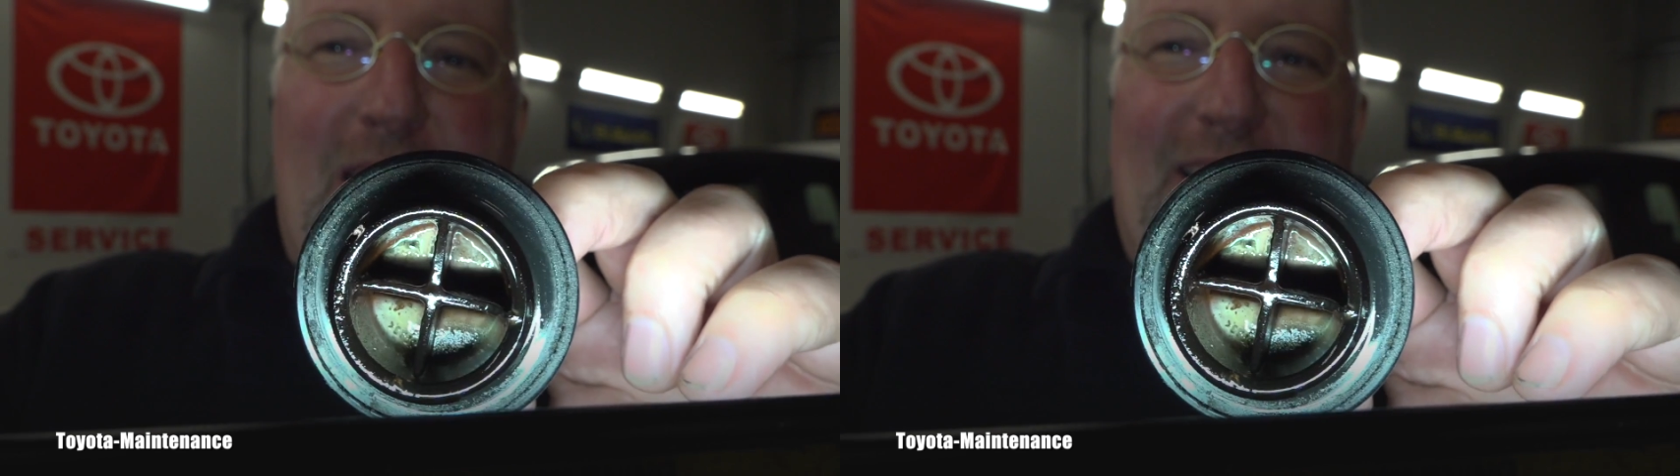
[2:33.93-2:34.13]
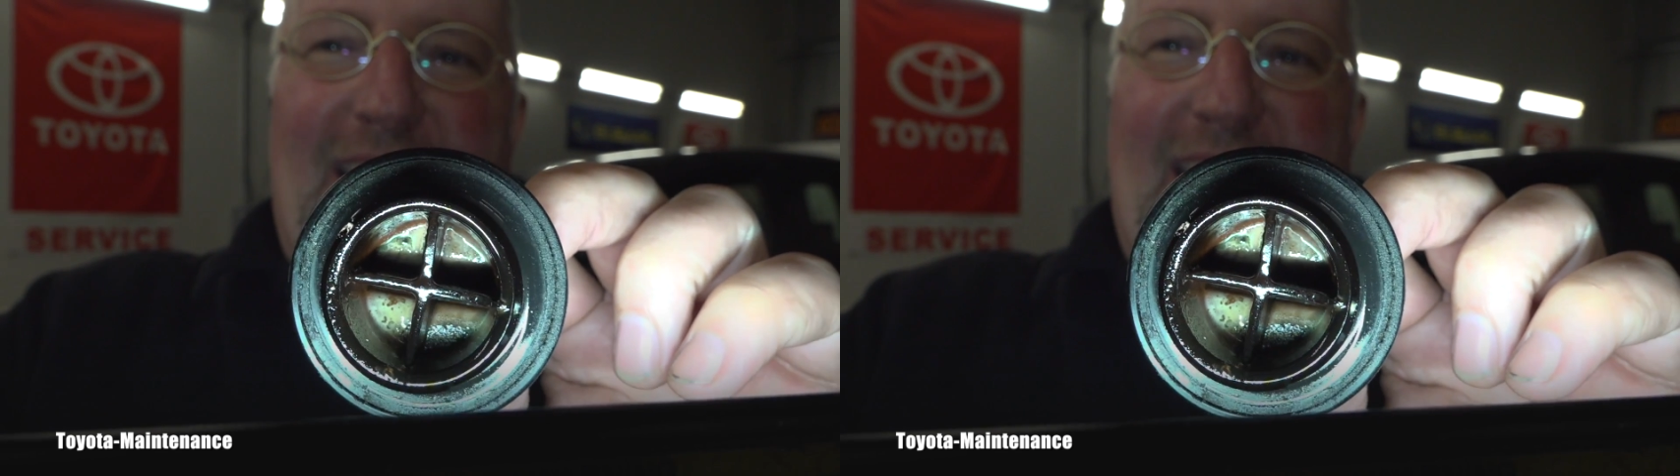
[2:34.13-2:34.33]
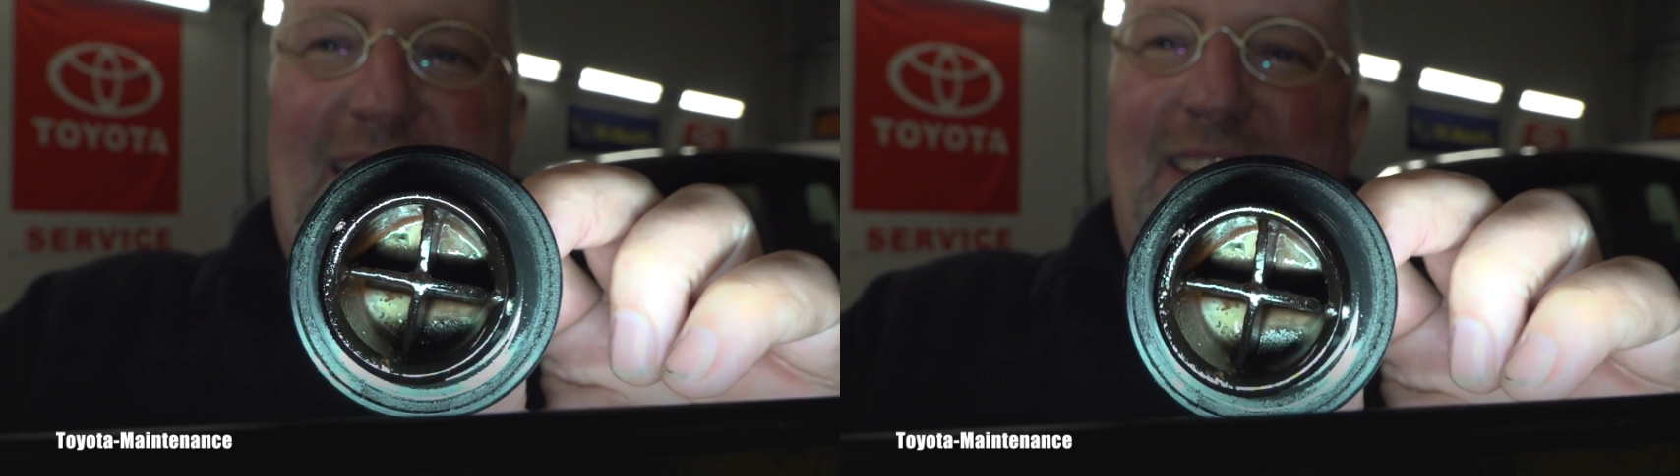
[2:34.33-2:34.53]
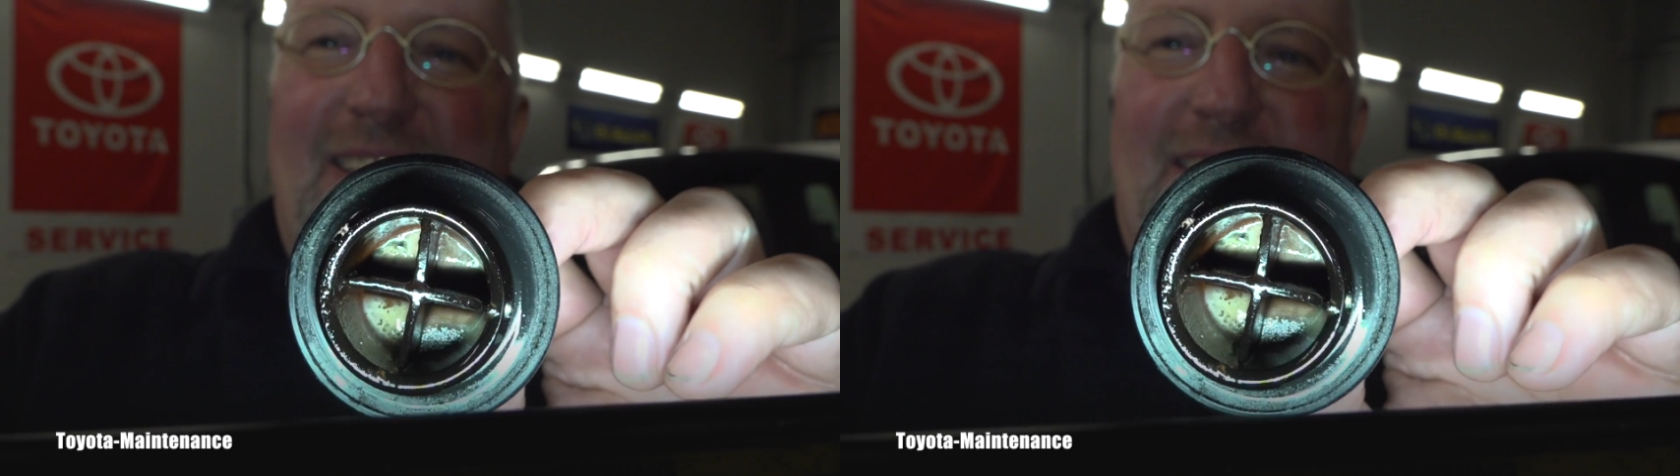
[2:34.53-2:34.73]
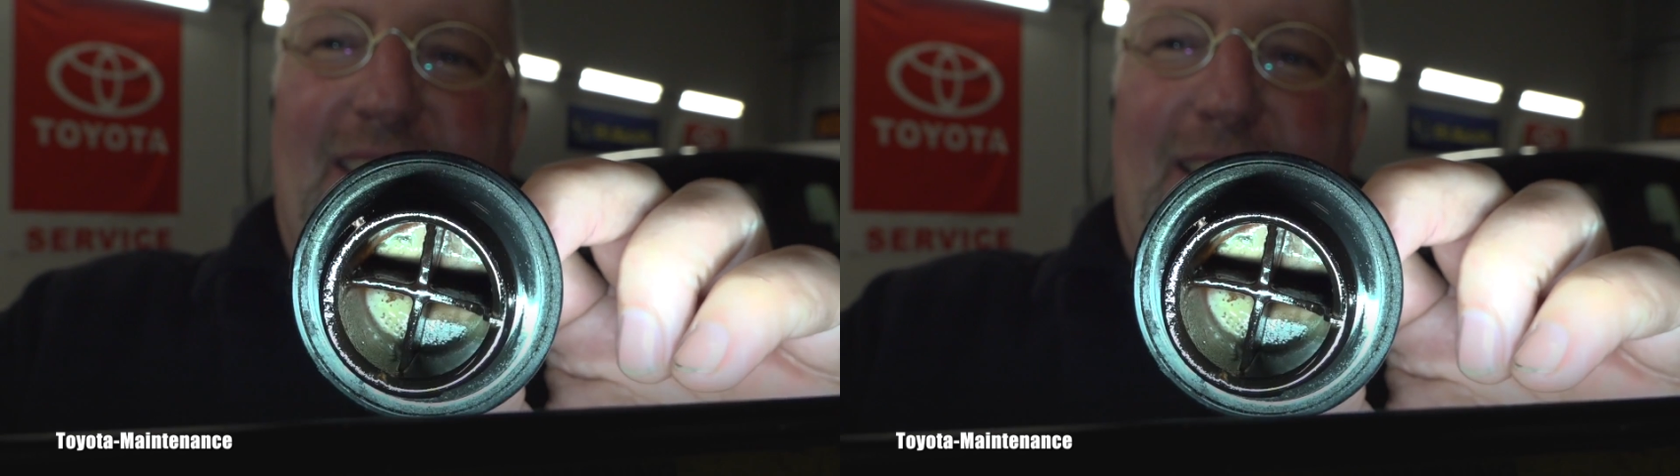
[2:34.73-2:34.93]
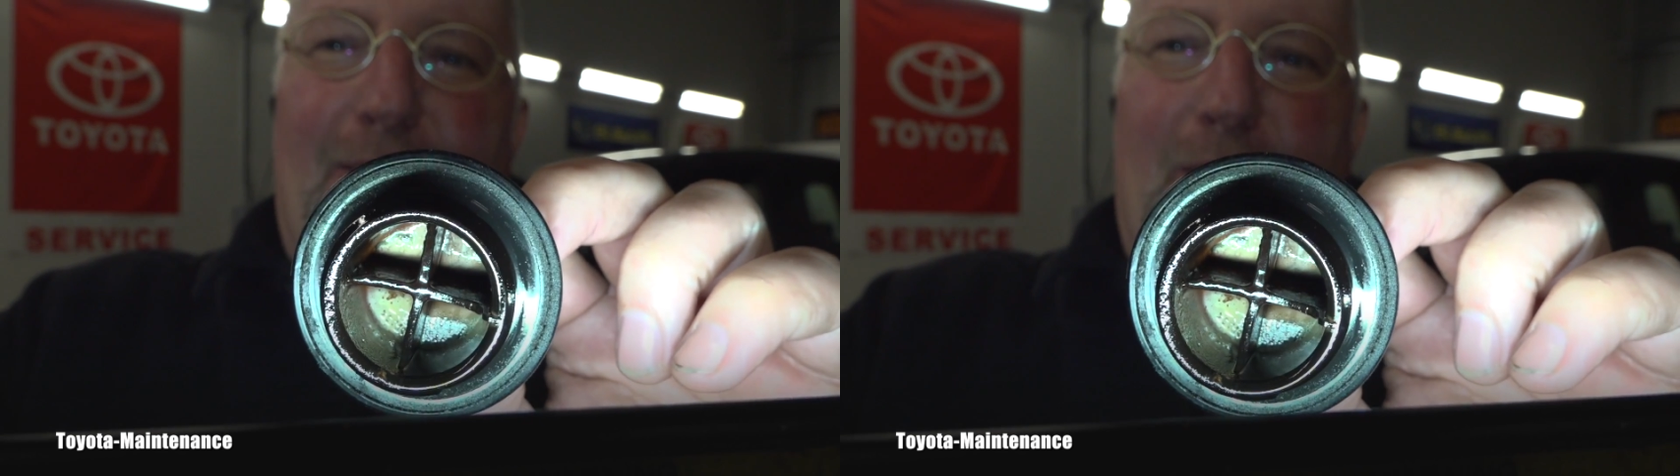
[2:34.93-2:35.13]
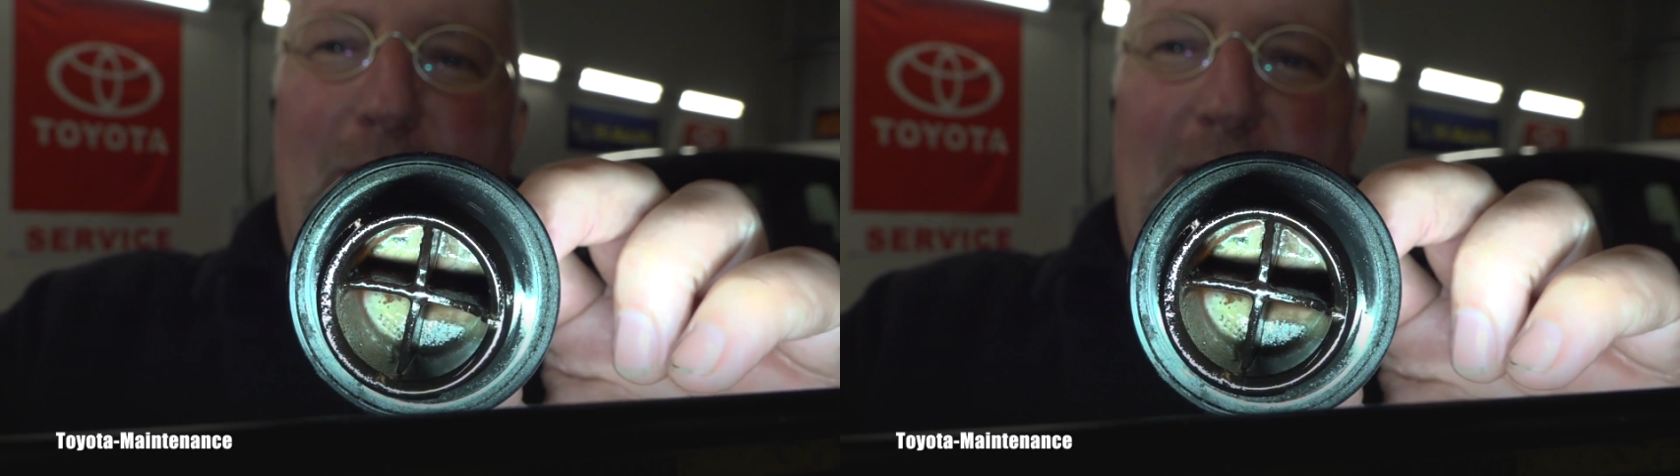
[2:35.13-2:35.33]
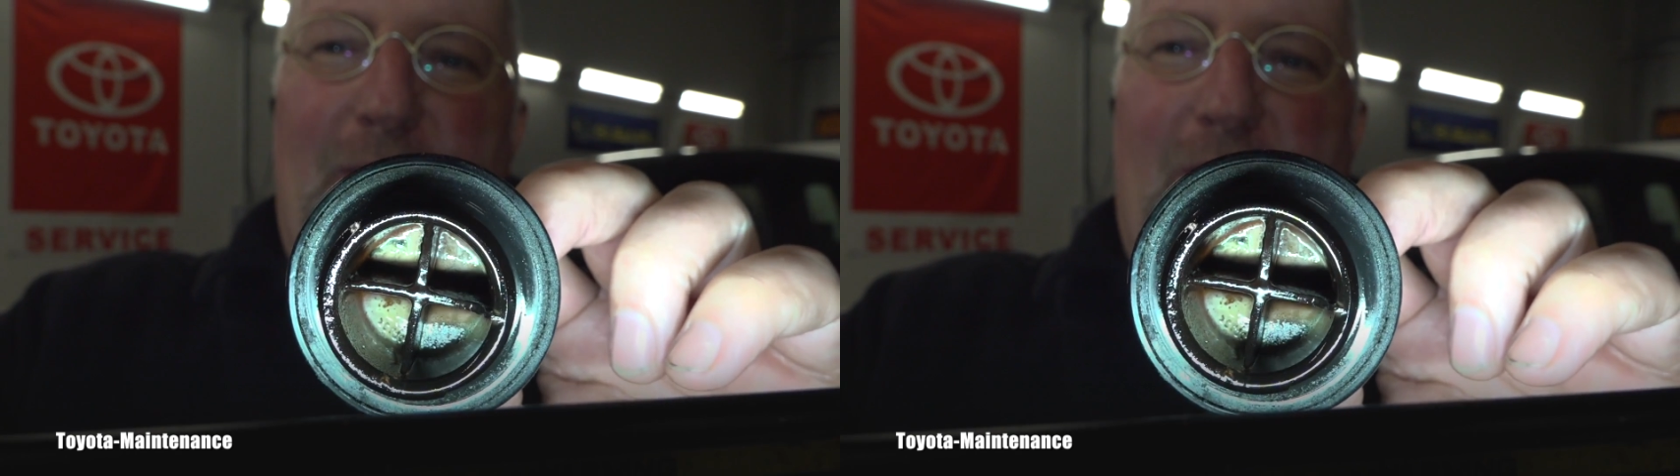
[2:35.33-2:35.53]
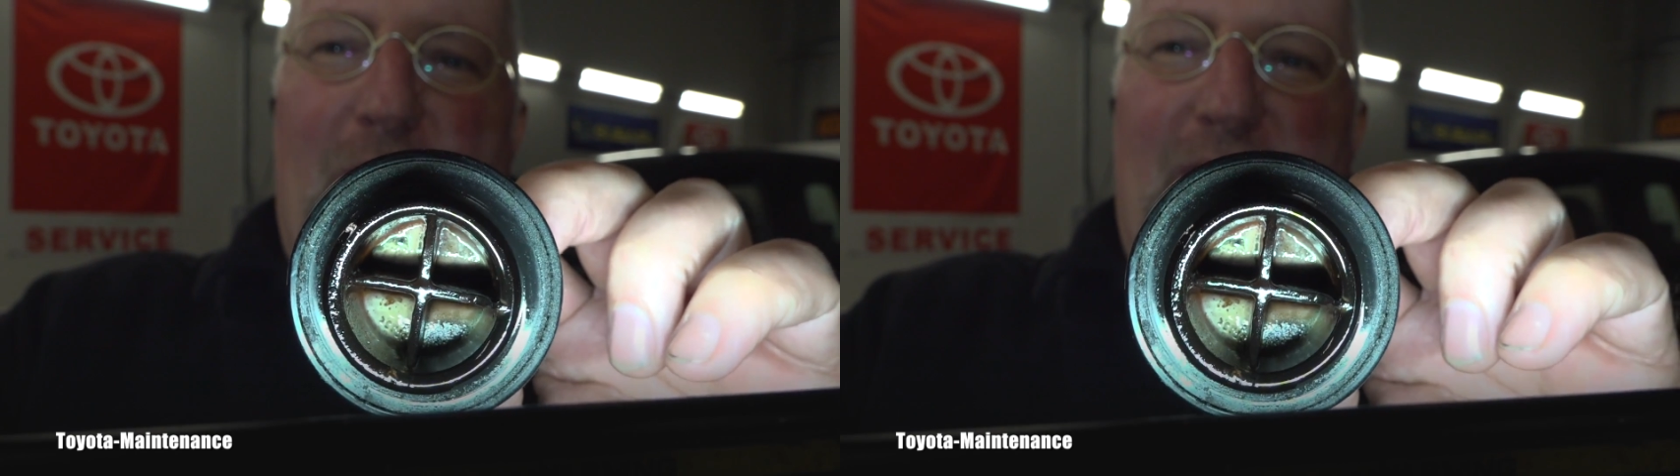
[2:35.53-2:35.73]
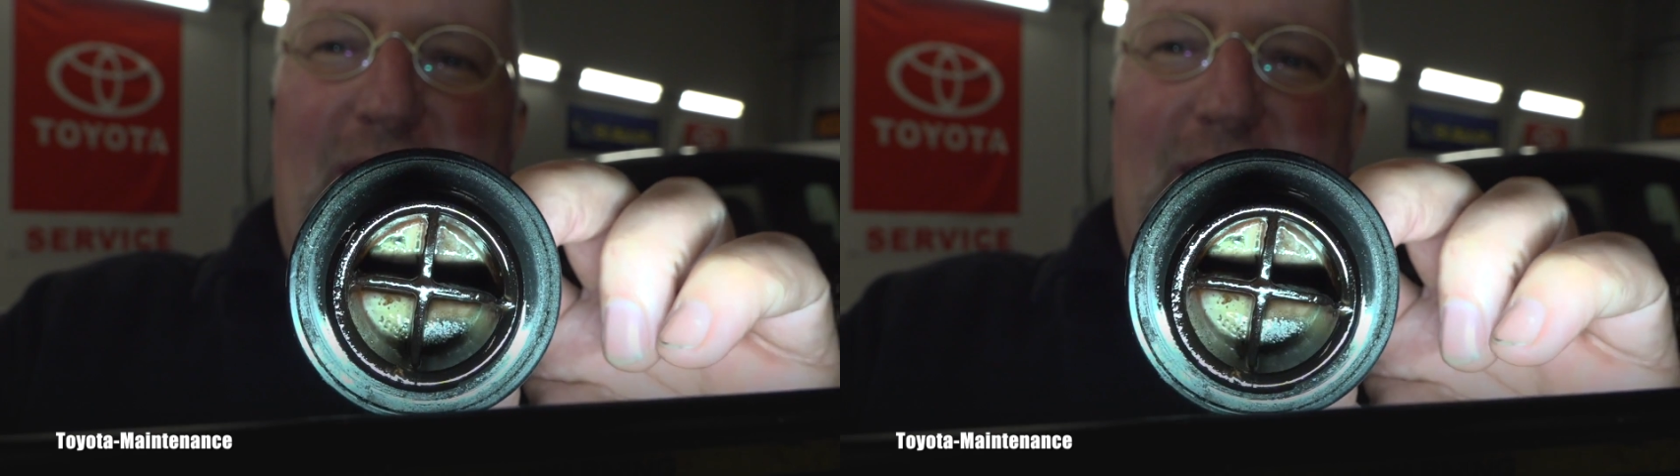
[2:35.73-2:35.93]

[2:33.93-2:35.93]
money. It will be very